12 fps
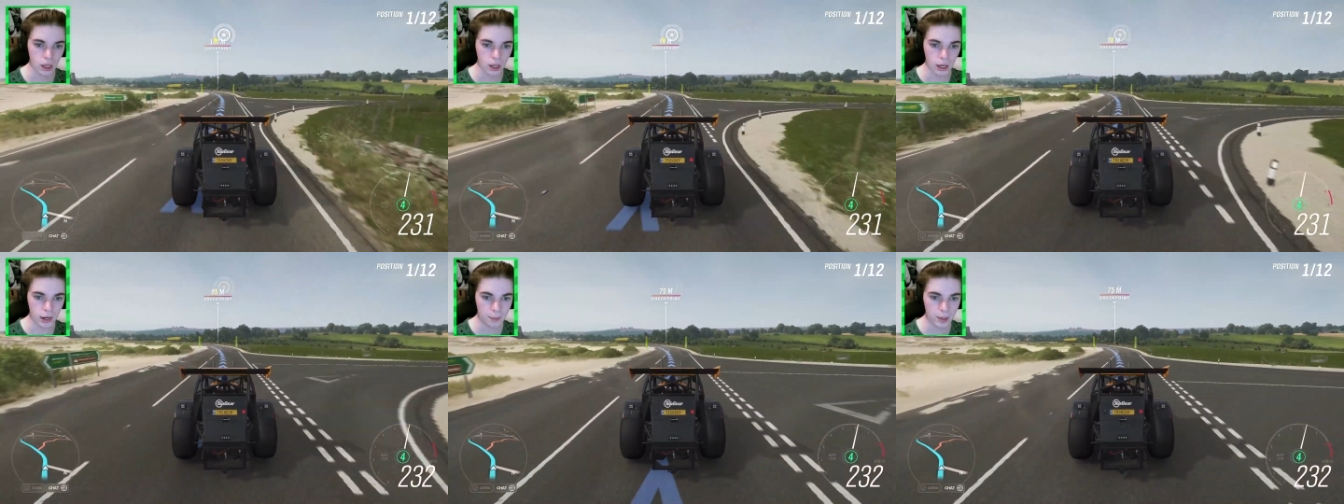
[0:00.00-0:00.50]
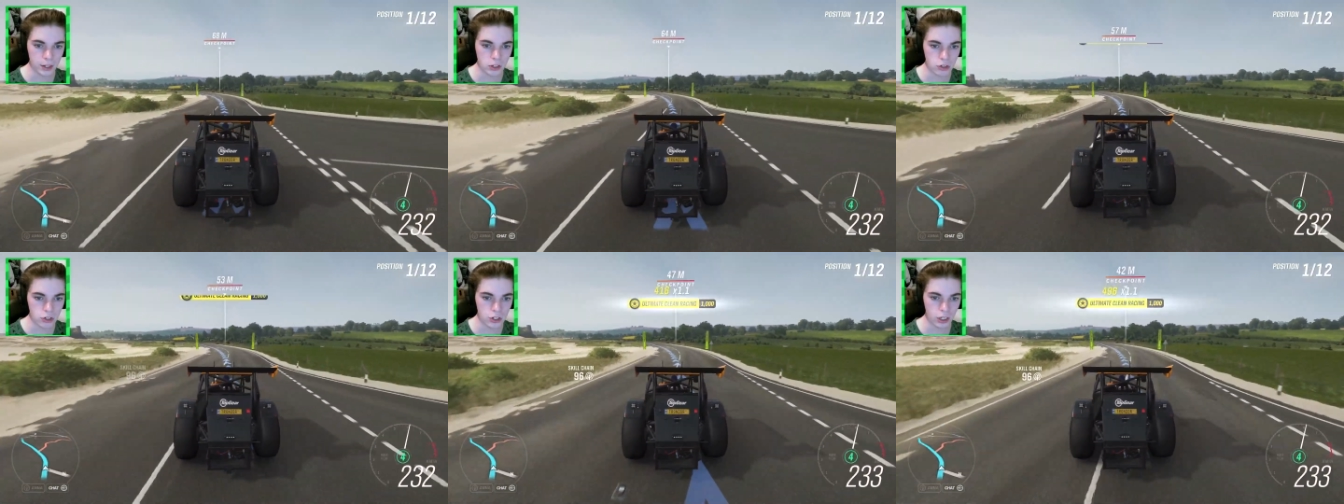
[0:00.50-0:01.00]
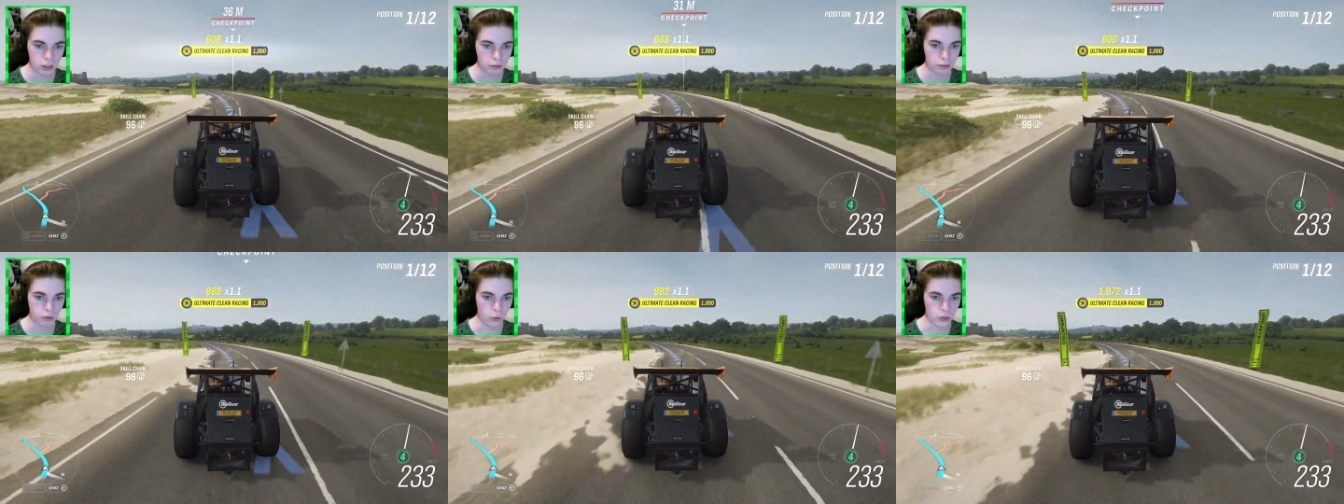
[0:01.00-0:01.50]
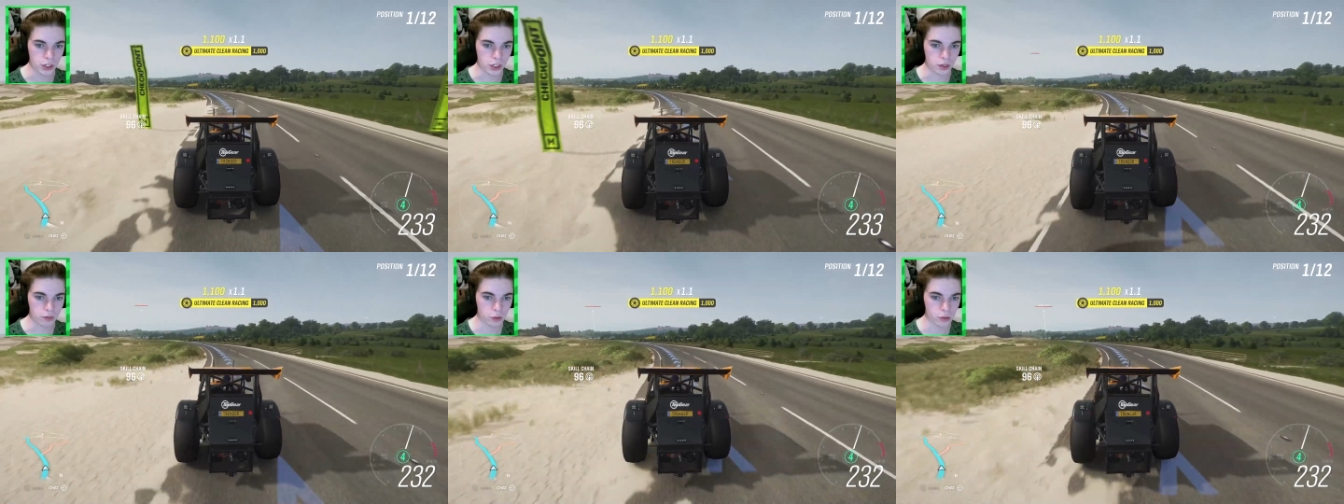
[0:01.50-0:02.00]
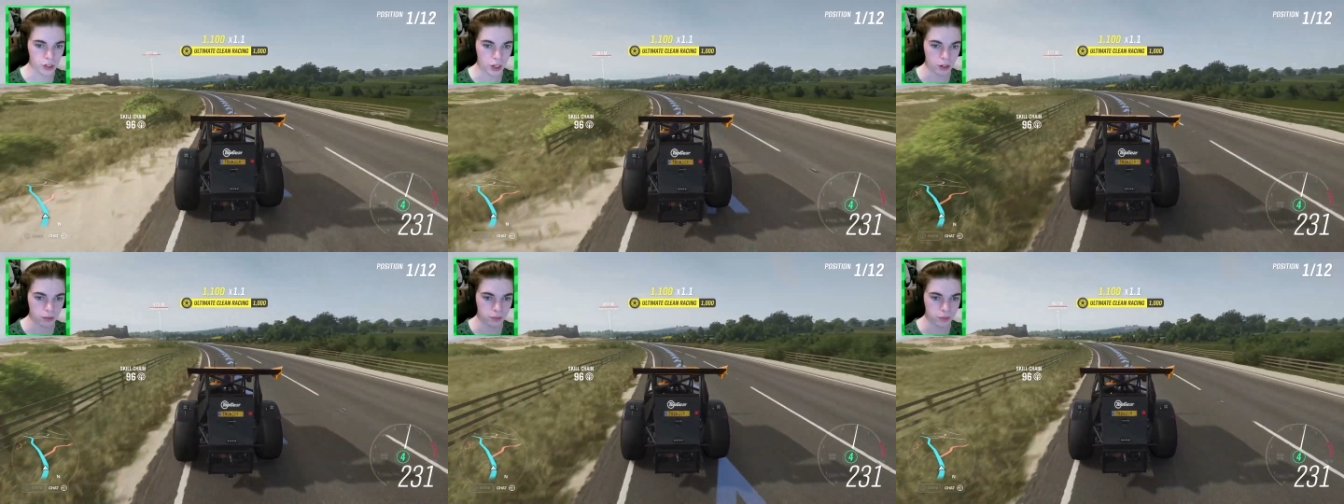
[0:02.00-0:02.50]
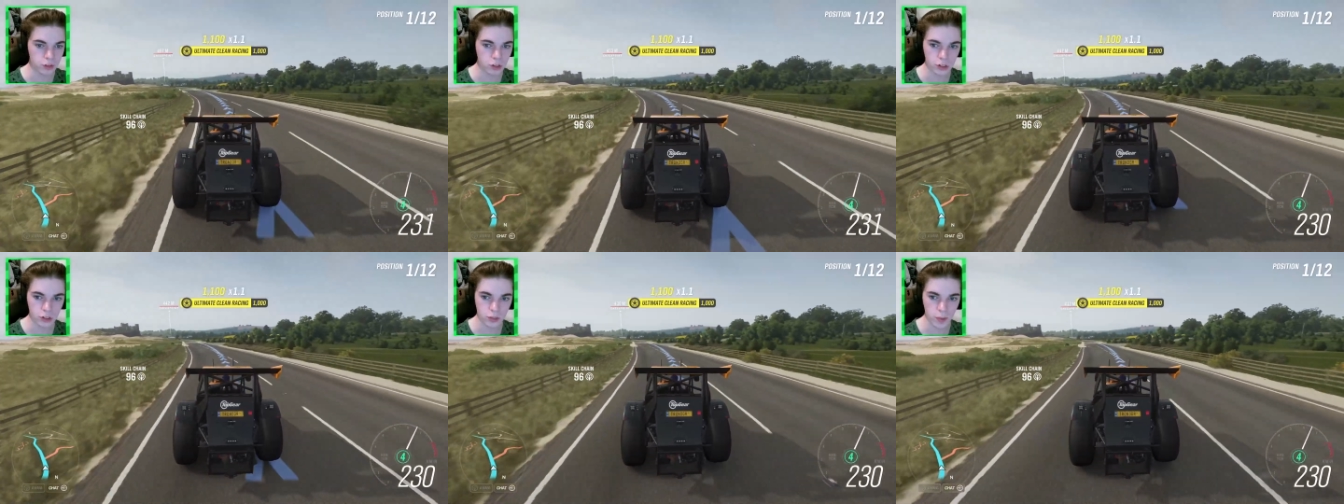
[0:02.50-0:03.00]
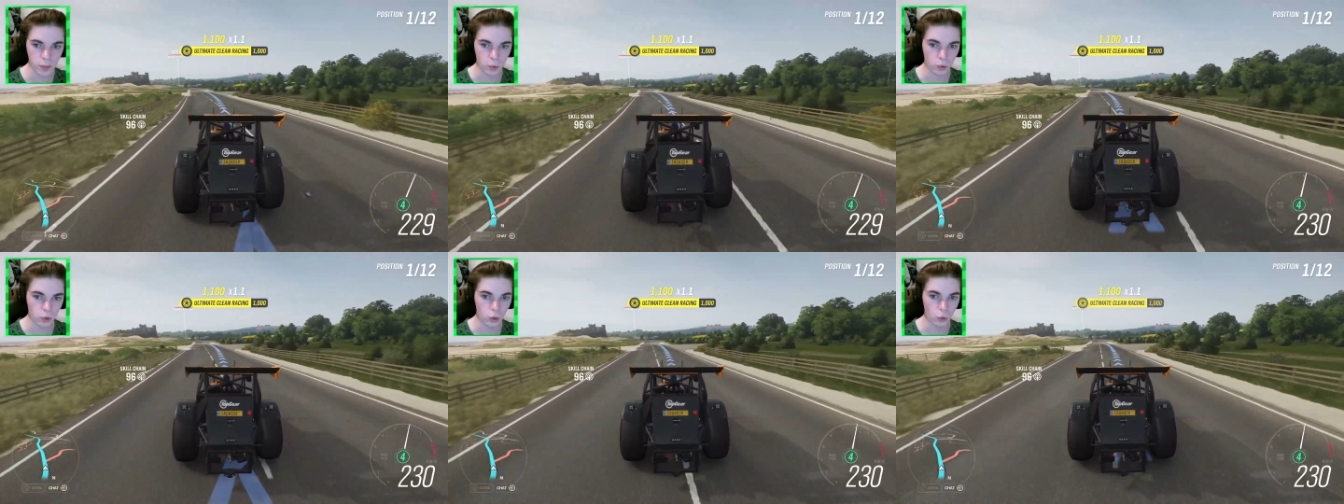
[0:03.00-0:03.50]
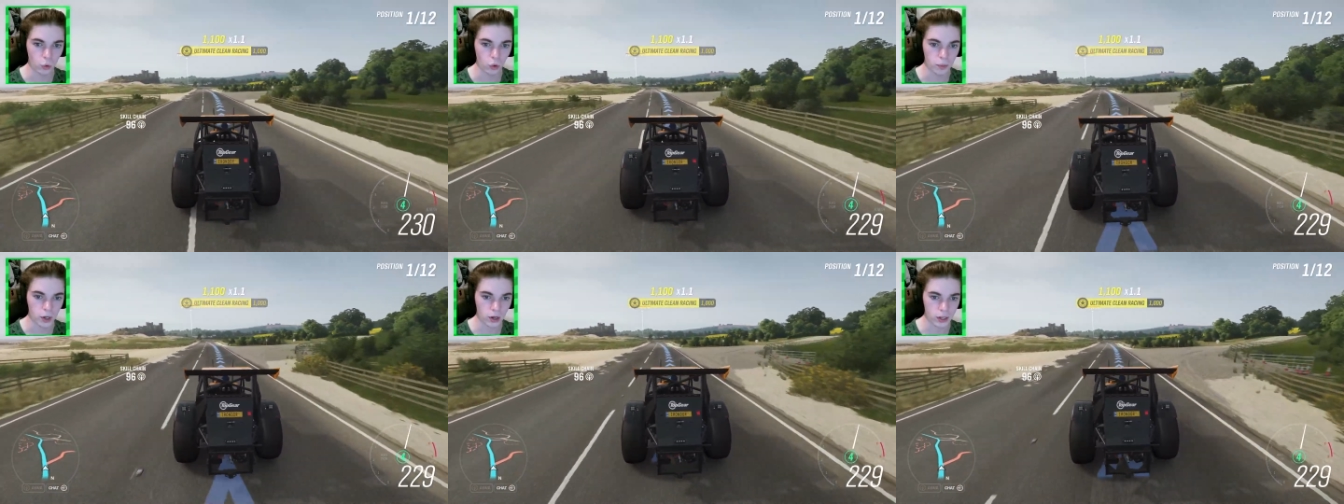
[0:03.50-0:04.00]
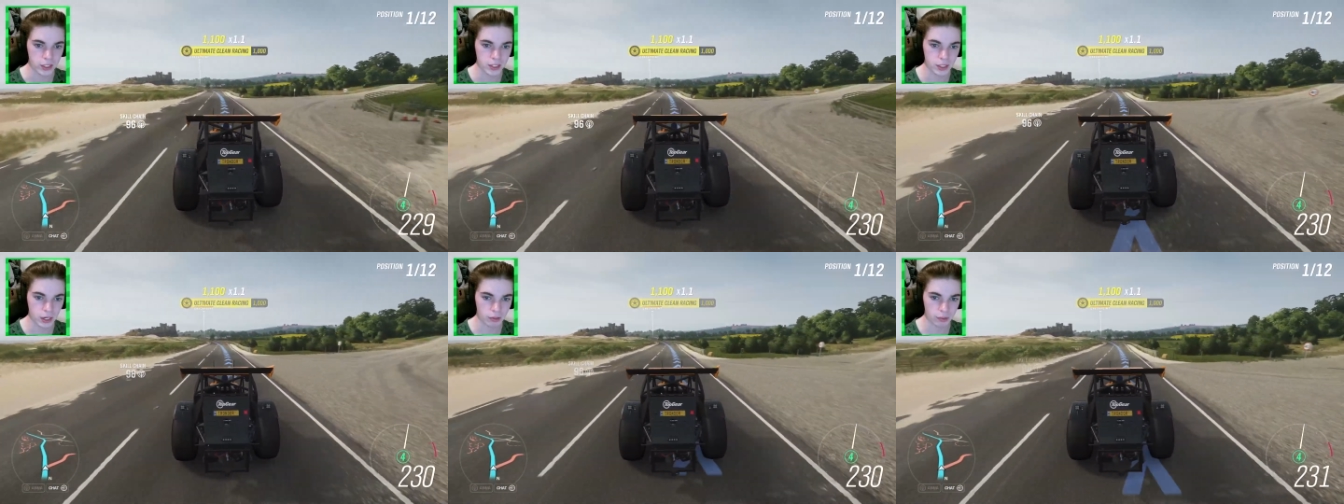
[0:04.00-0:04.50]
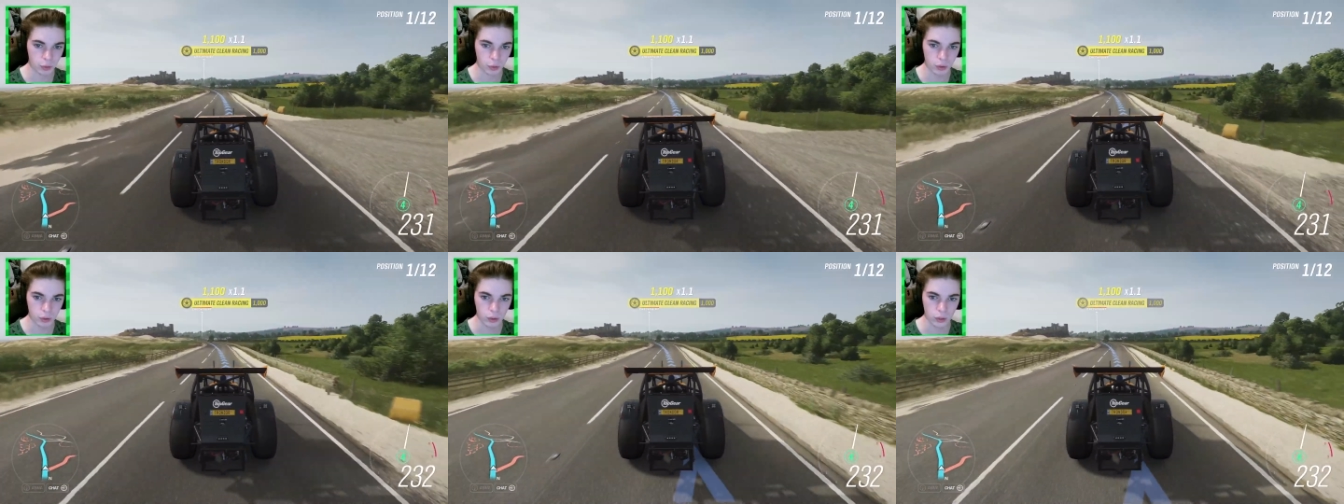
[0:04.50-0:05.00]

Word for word: It'd be interesting if Forza in the future introduced a bit more lore behind stuff or